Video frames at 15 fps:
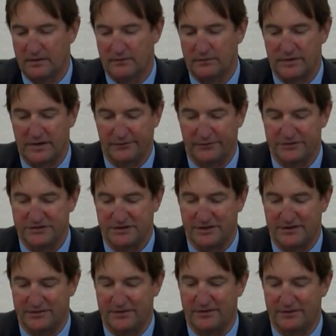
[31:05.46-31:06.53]
Well, that looks
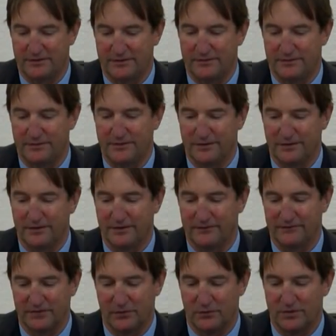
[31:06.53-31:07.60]
like the, the
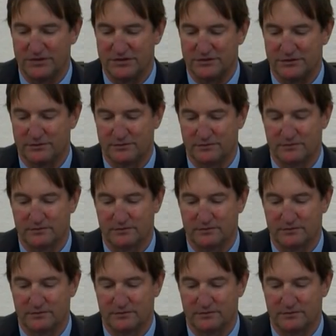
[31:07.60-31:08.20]
glove in question.